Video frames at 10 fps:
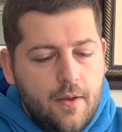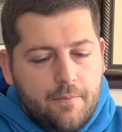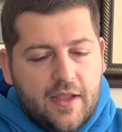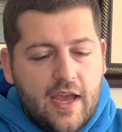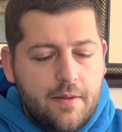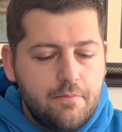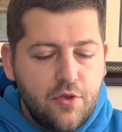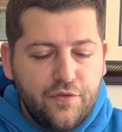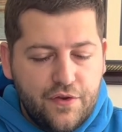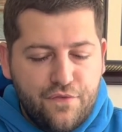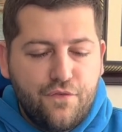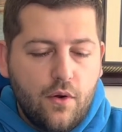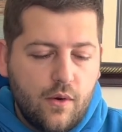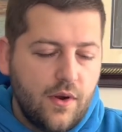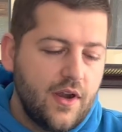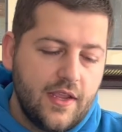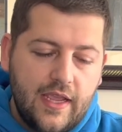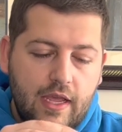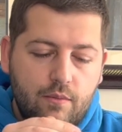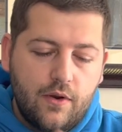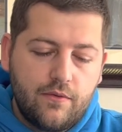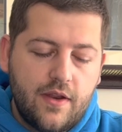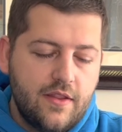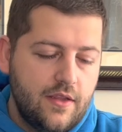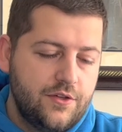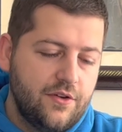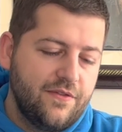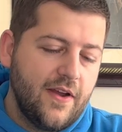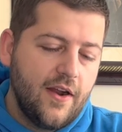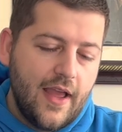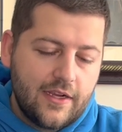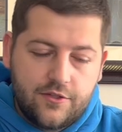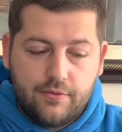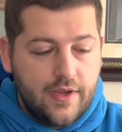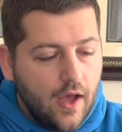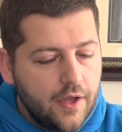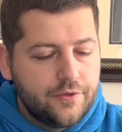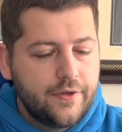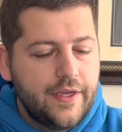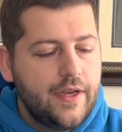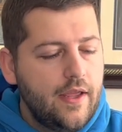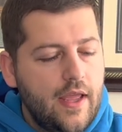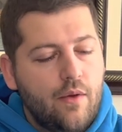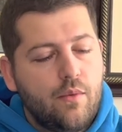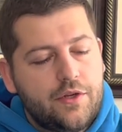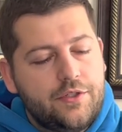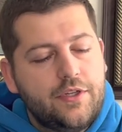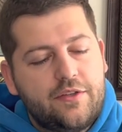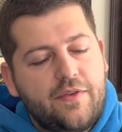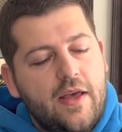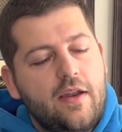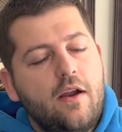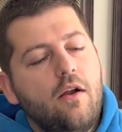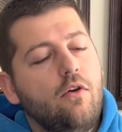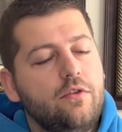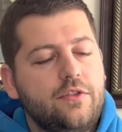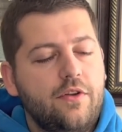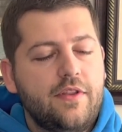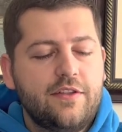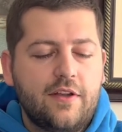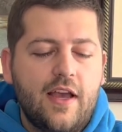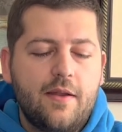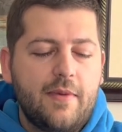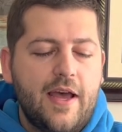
But kind of moving forward, again, we're running the Surefire X300. It works just fine in our holster. These are kind of